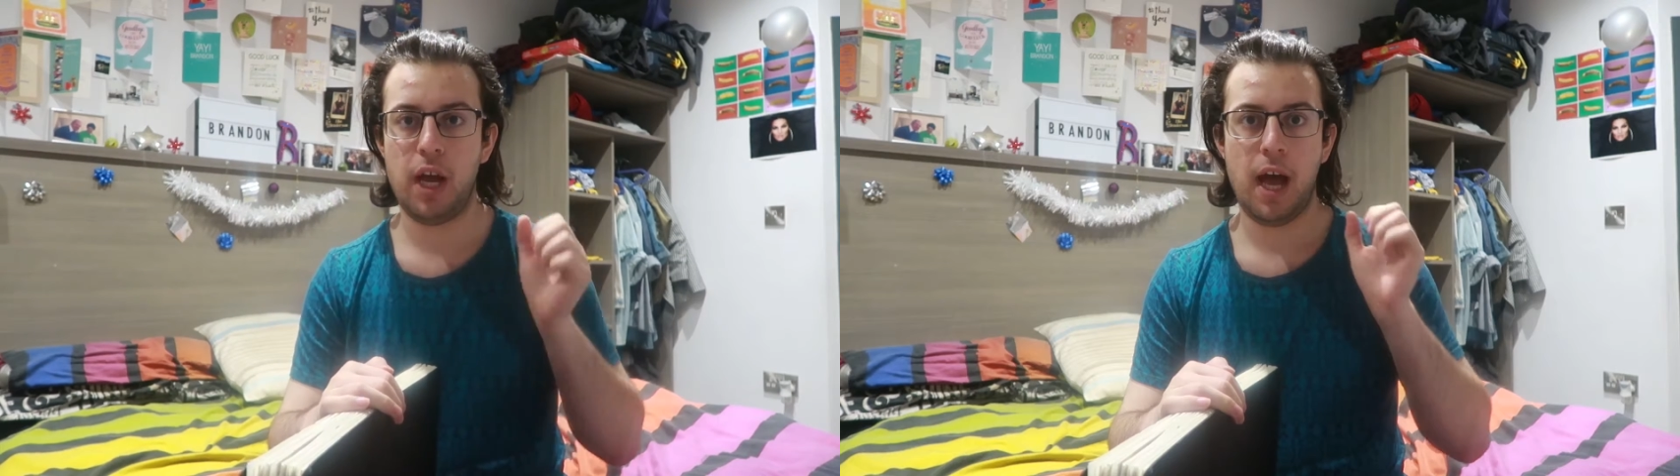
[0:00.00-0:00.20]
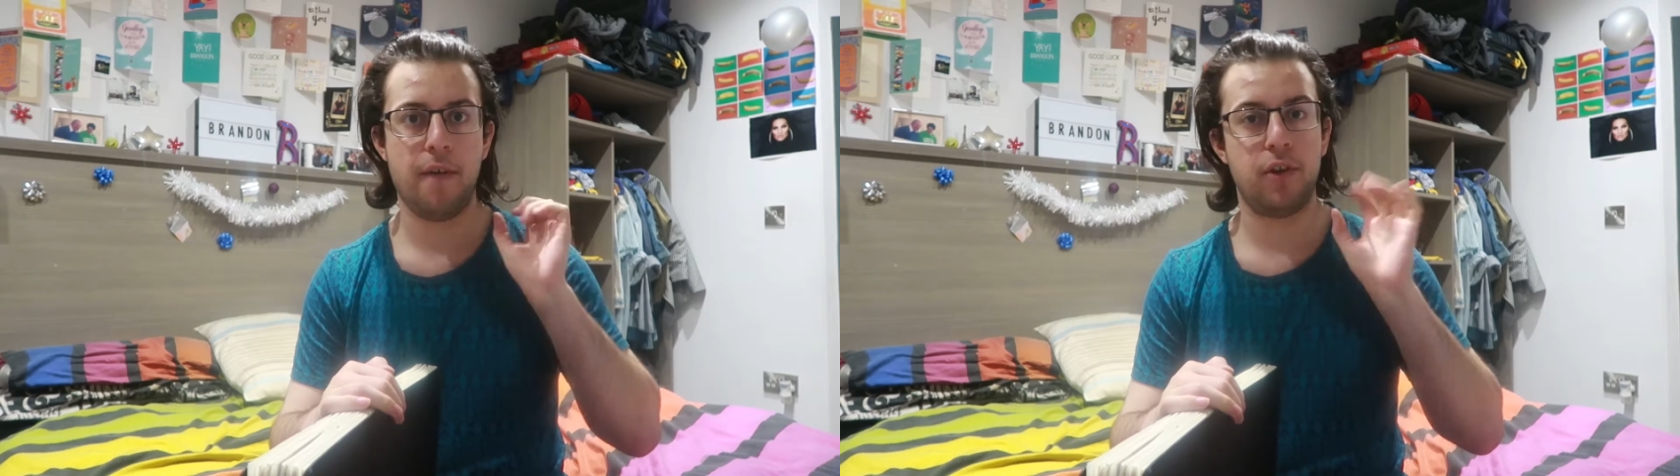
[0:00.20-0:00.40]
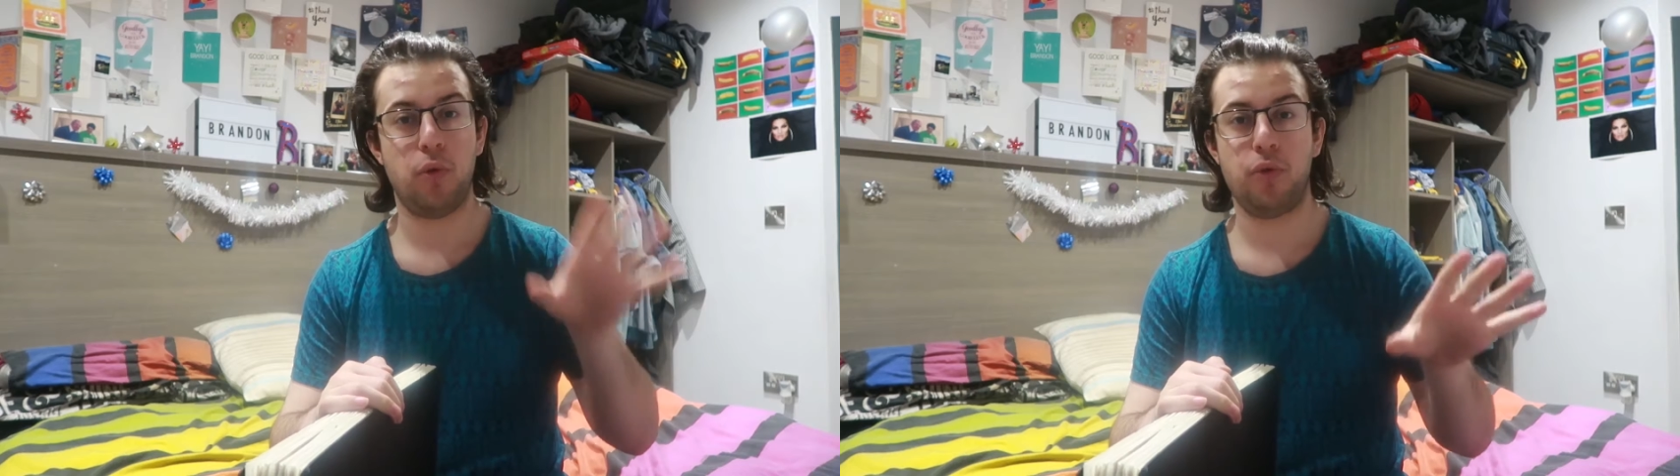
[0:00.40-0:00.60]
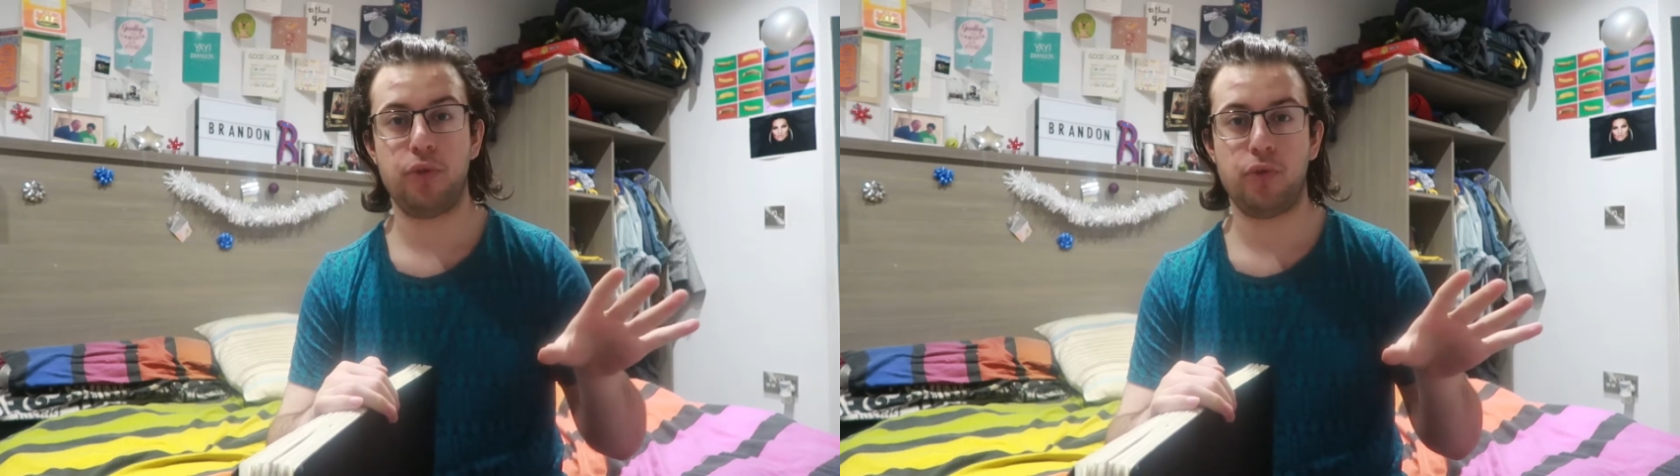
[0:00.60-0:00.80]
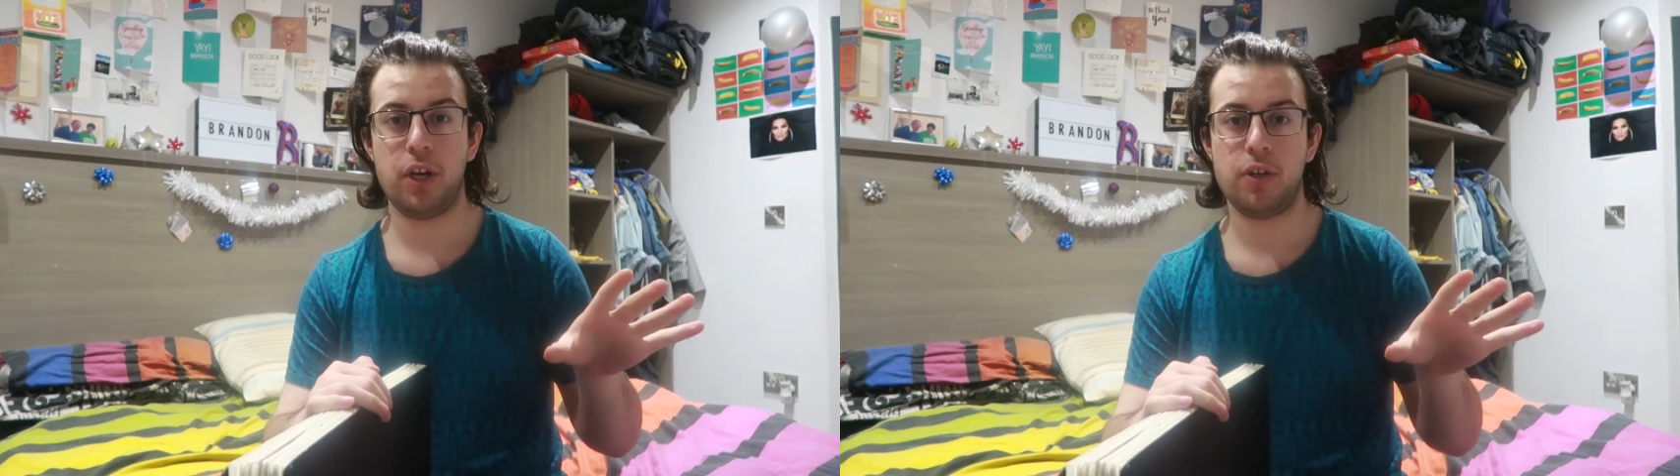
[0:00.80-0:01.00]
have it on the
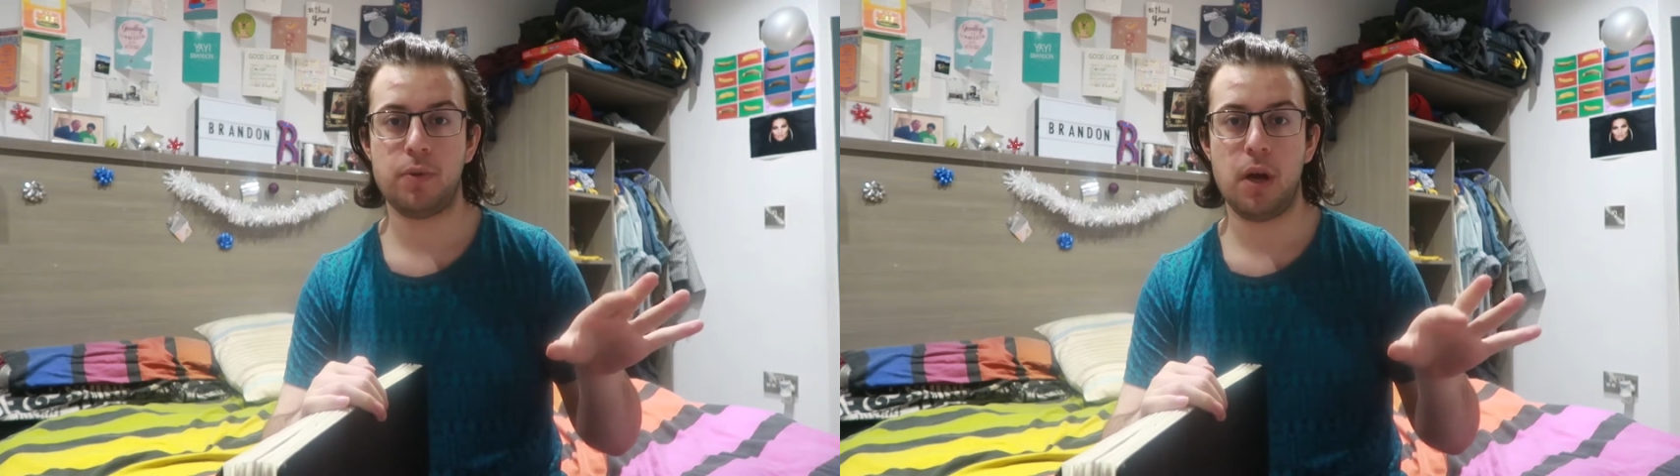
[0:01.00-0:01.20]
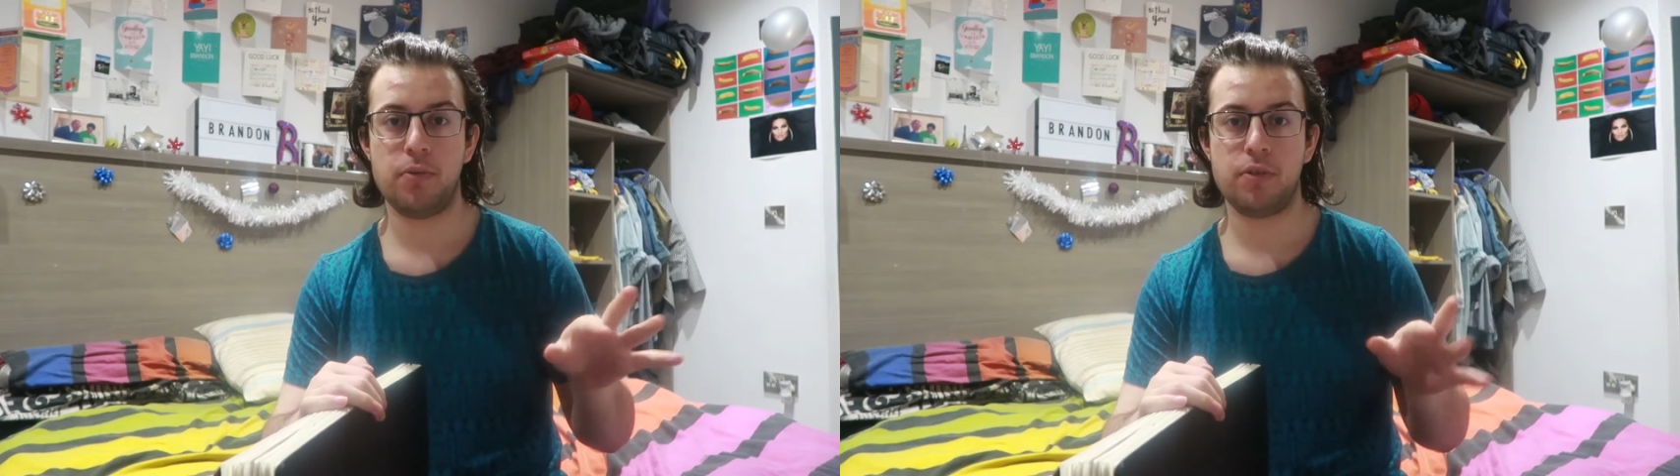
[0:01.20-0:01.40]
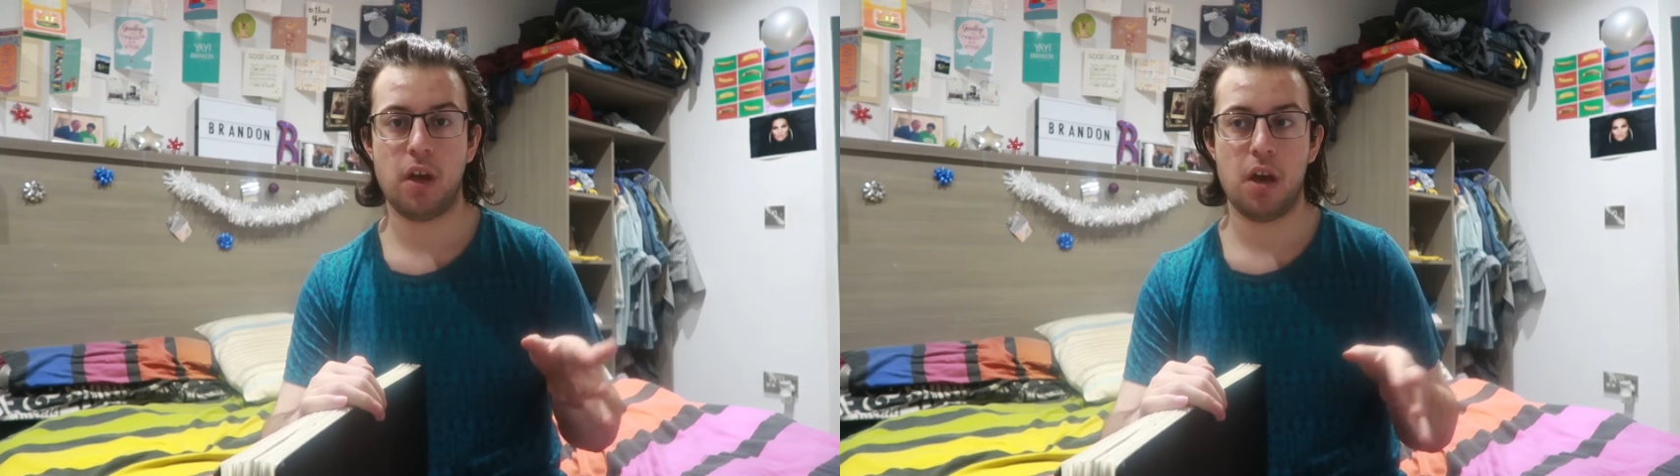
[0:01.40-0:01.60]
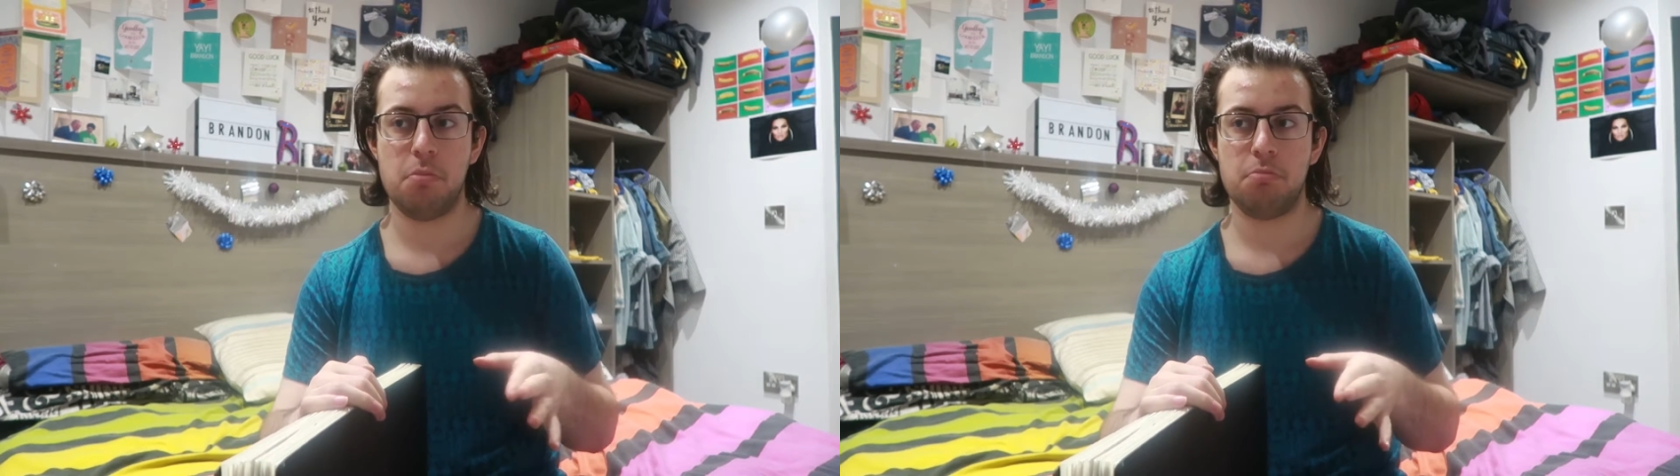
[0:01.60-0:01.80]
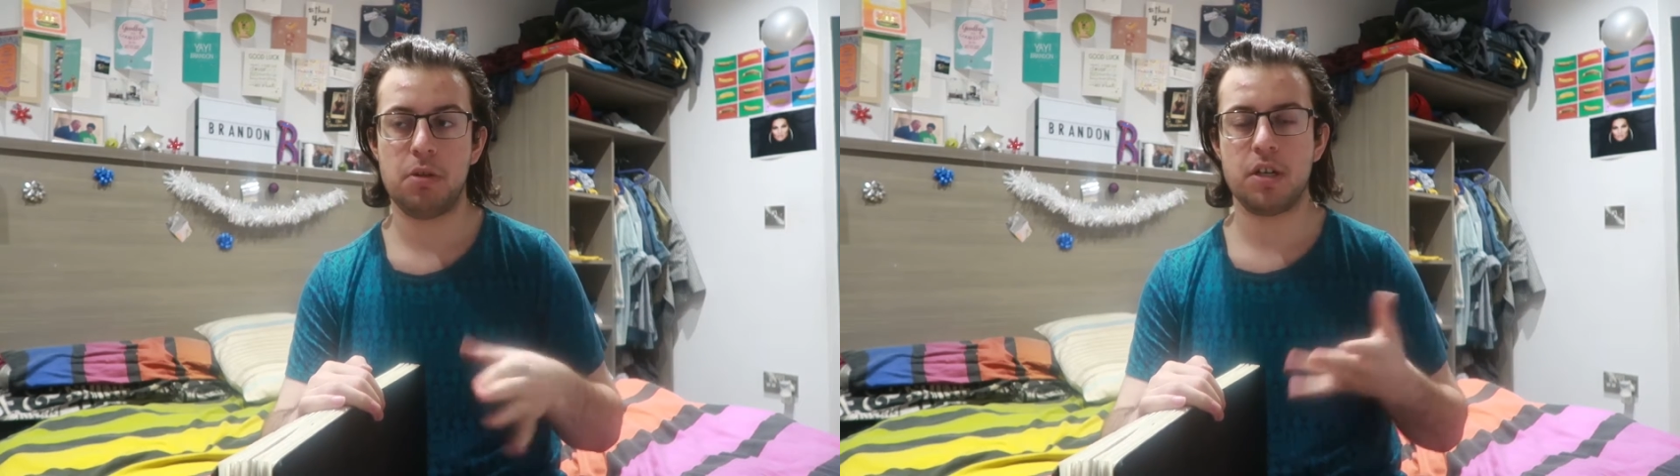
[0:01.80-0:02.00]
screen as well. So,
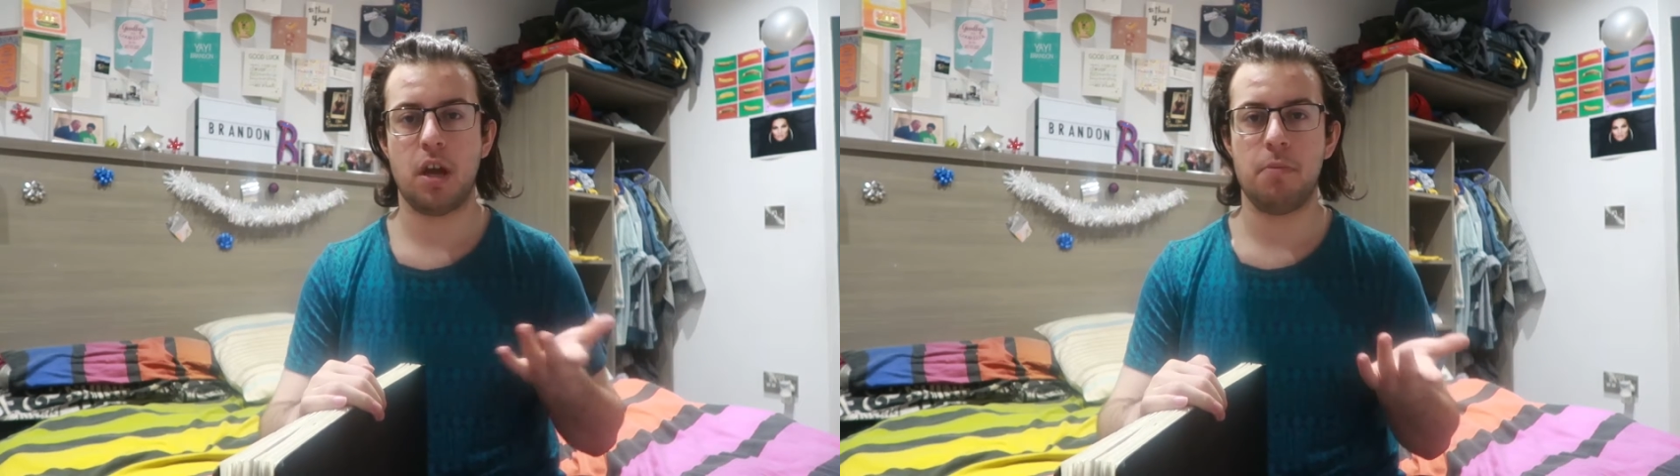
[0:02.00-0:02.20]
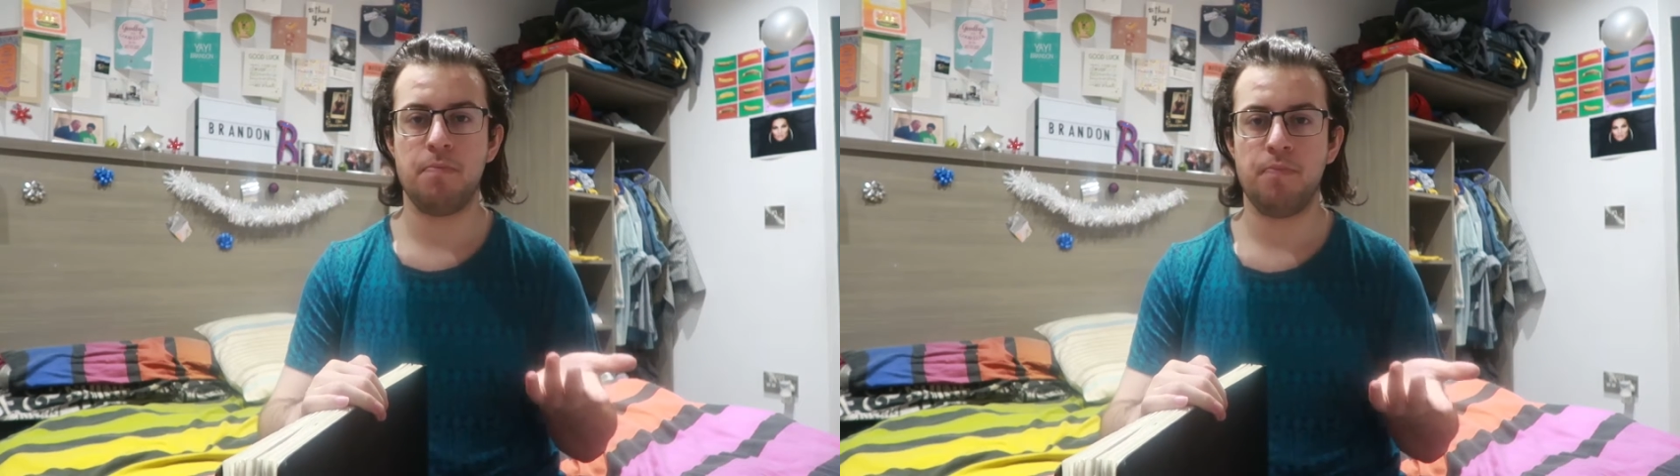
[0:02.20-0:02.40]
I don't know.